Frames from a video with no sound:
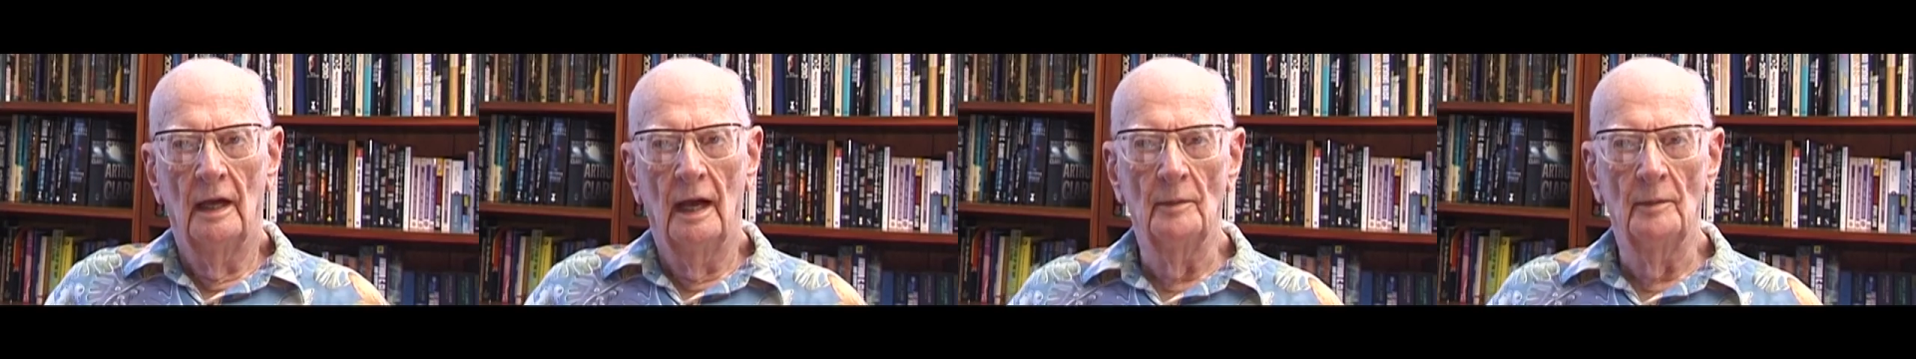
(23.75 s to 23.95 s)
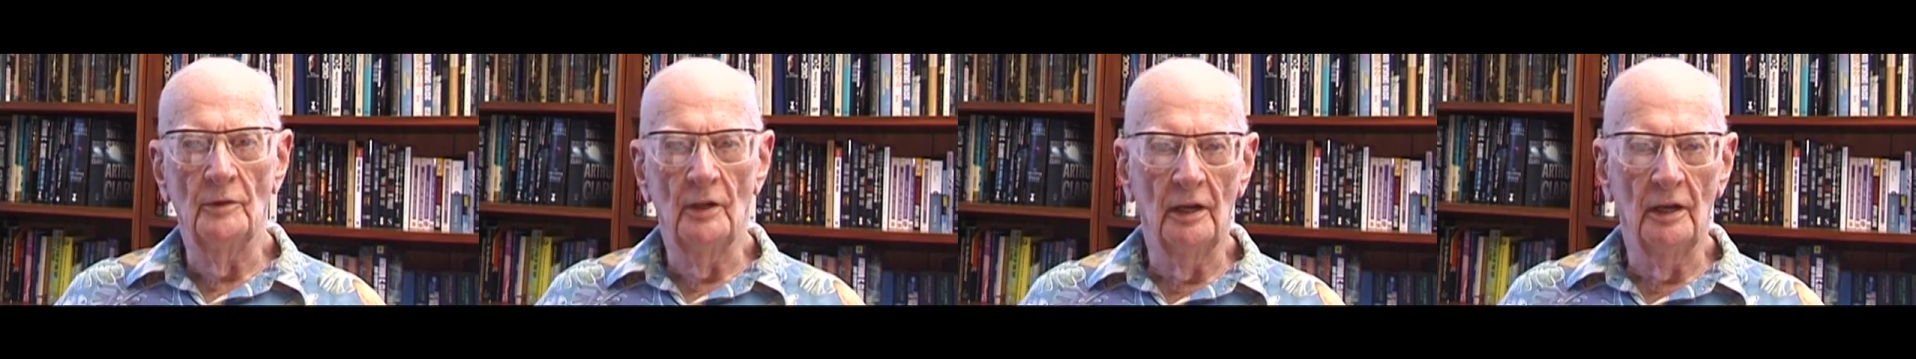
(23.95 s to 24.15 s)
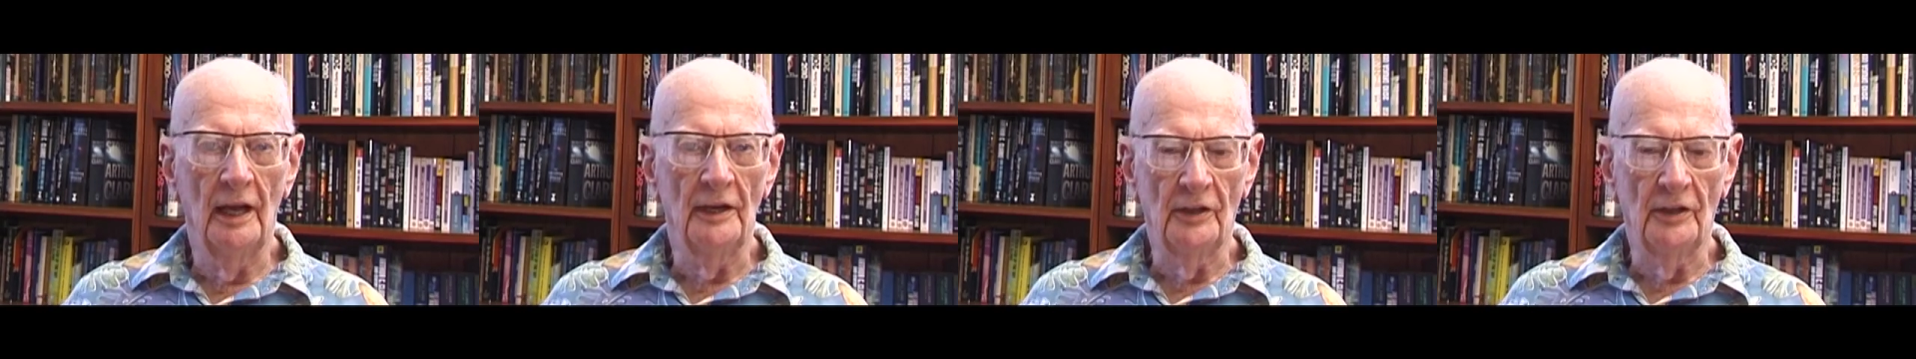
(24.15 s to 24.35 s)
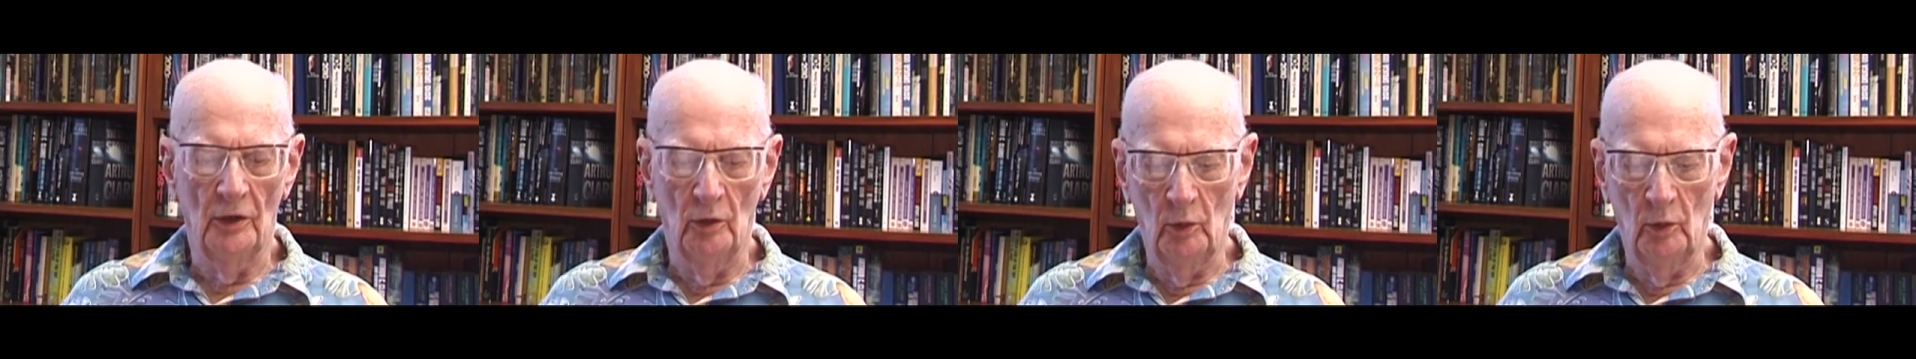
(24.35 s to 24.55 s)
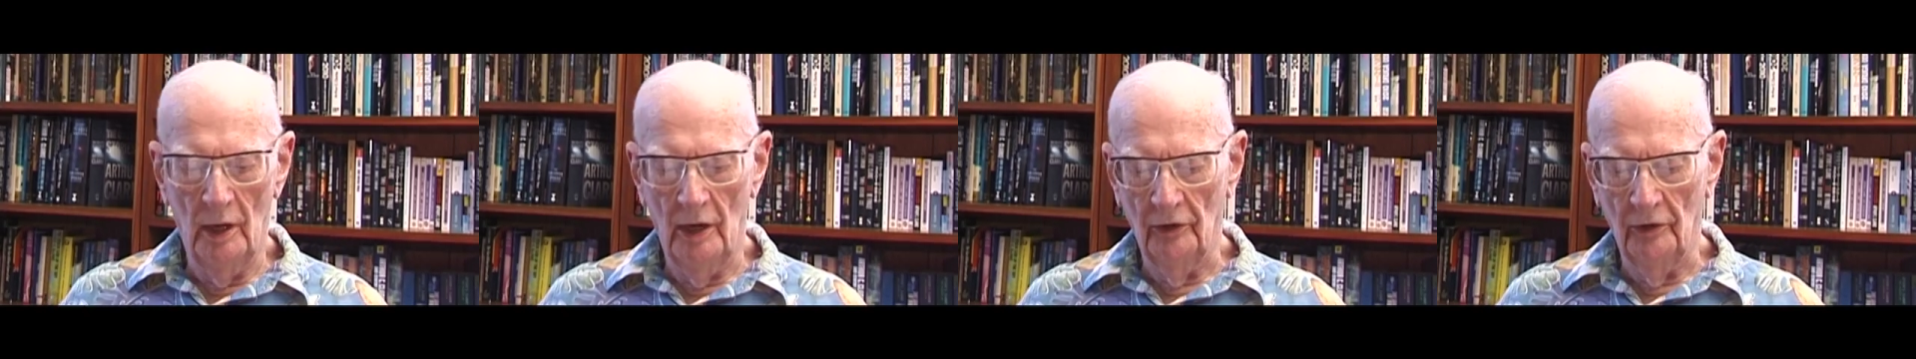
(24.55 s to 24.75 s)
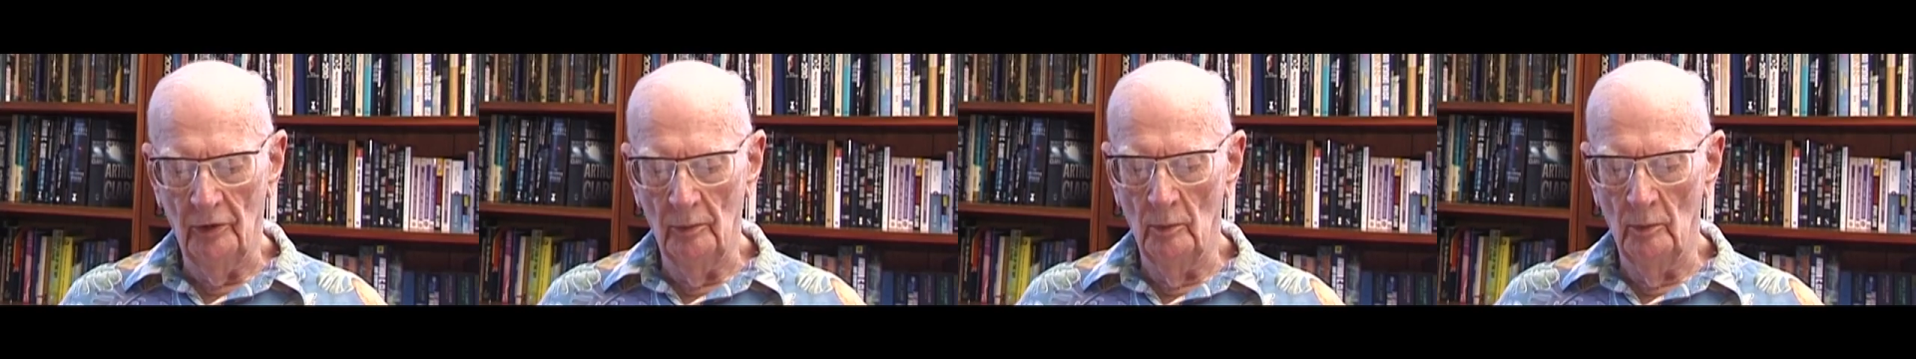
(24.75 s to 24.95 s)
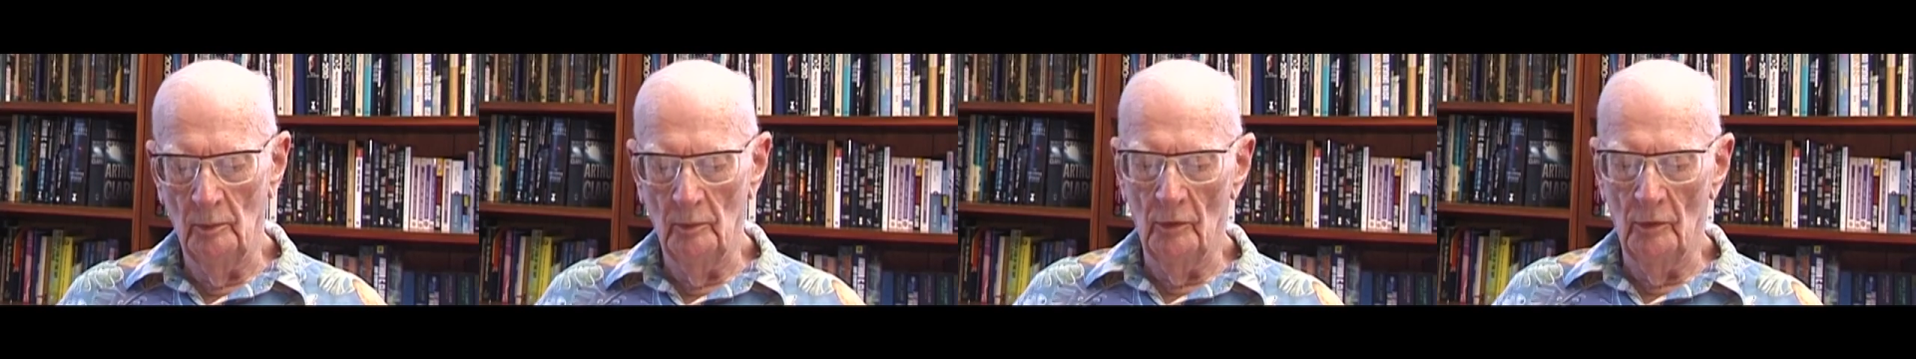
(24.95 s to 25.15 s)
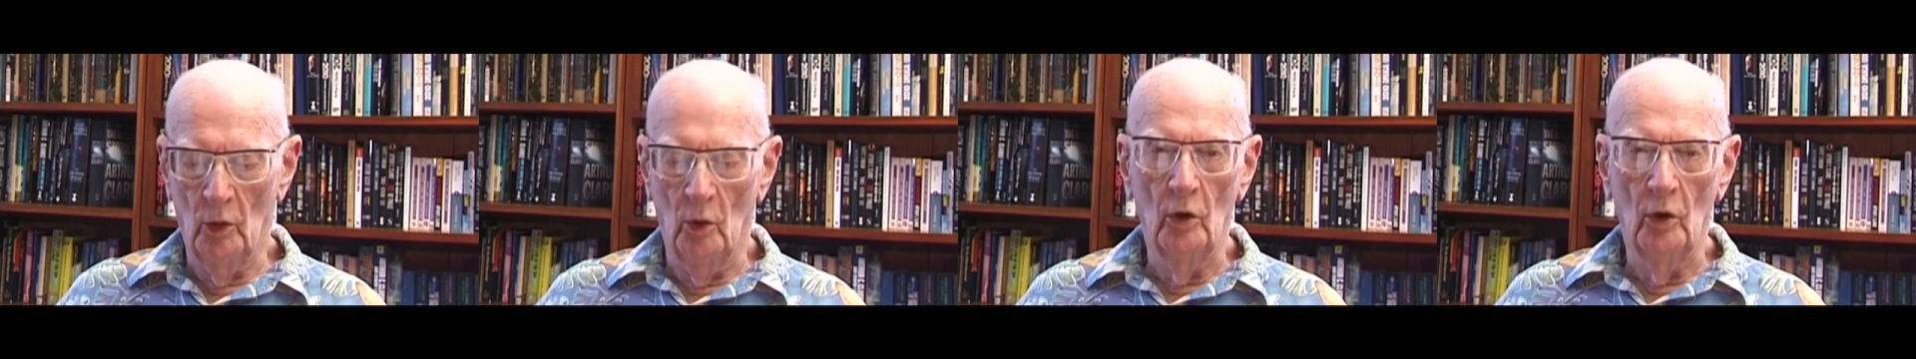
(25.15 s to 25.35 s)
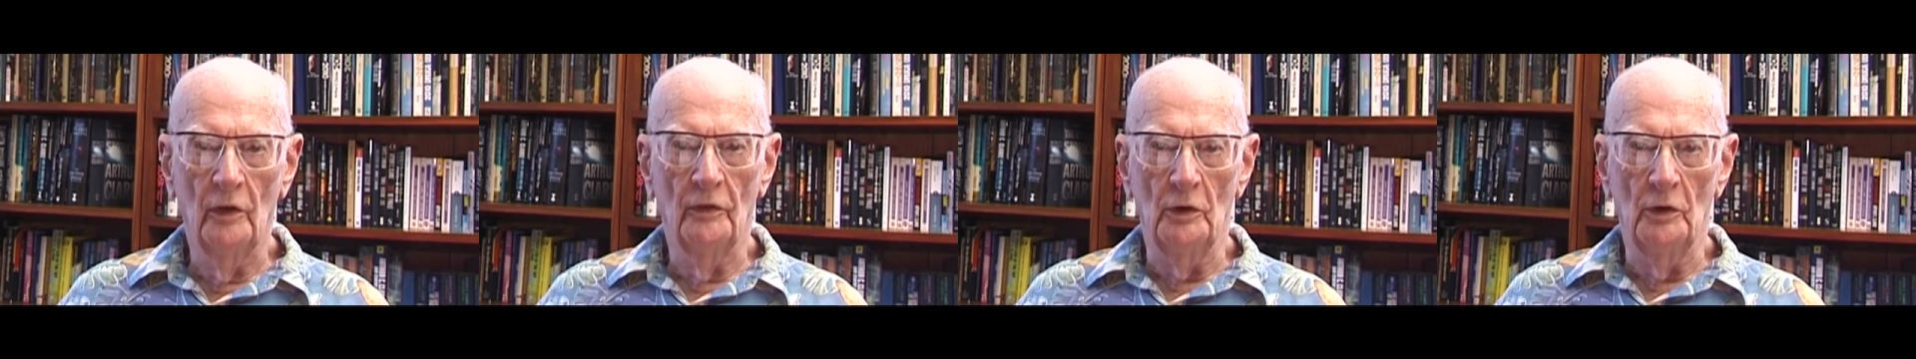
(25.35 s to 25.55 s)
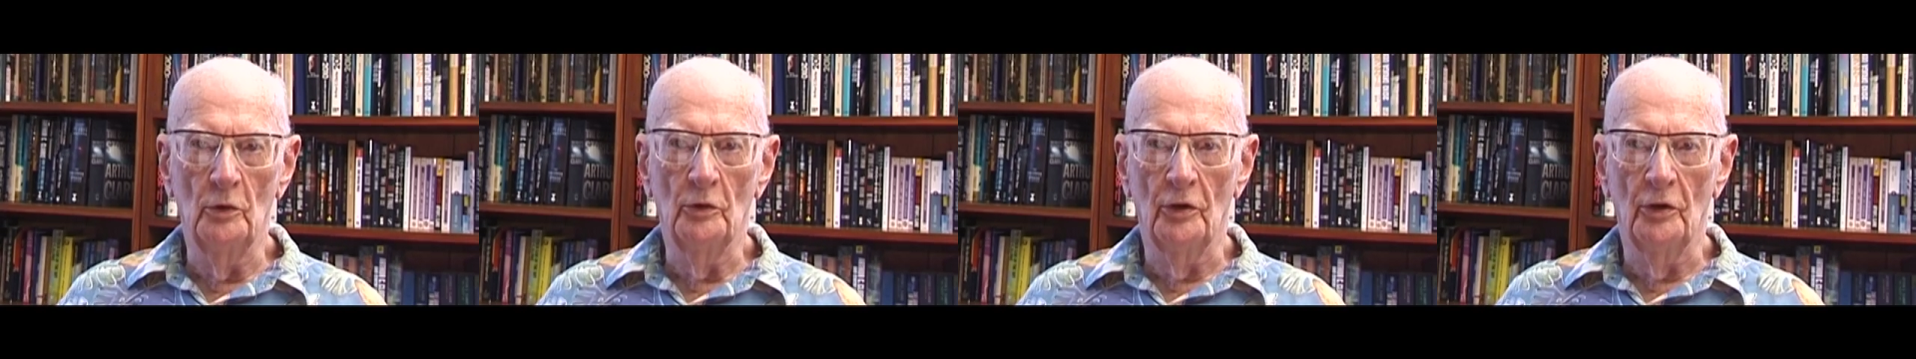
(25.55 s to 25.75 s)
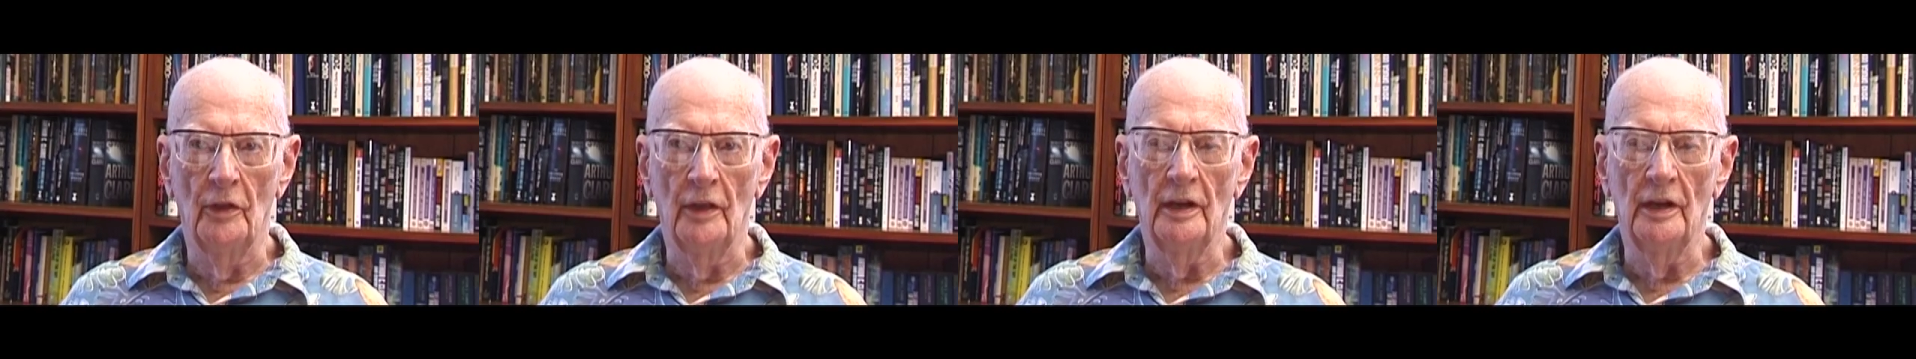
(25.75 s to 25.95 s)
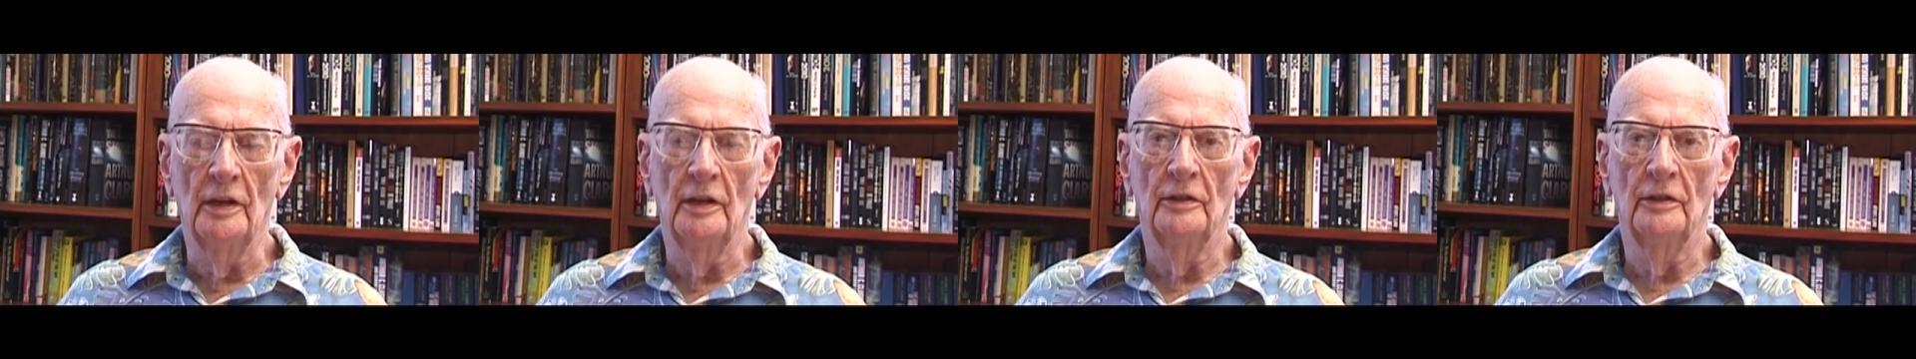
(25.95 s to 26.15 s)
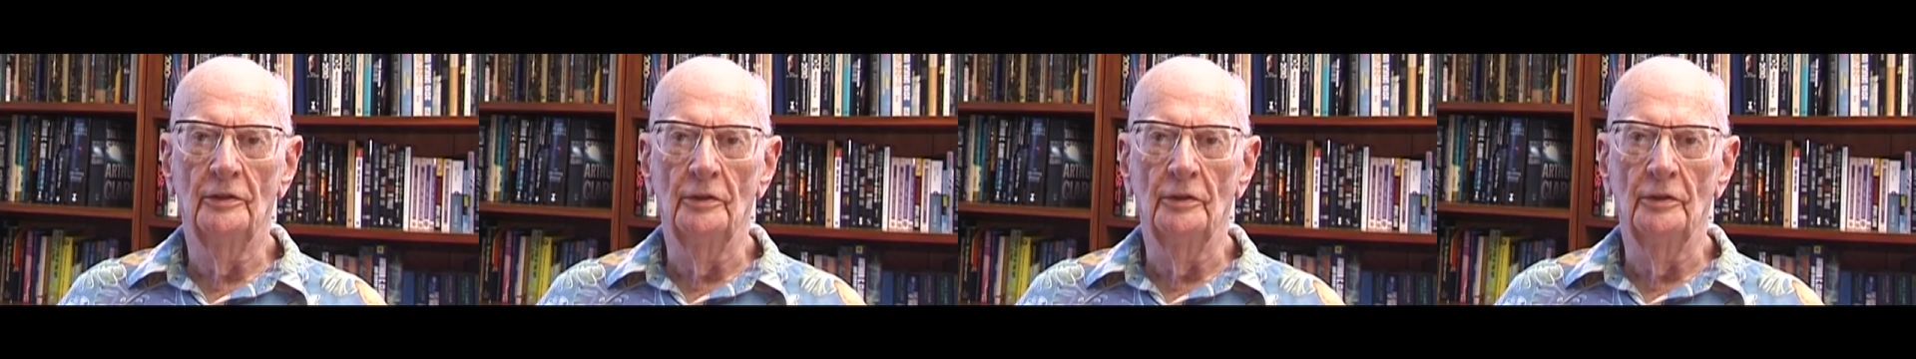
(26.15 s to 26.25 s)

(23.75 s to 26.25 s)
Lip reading: I'm delighted to welcome all of you to the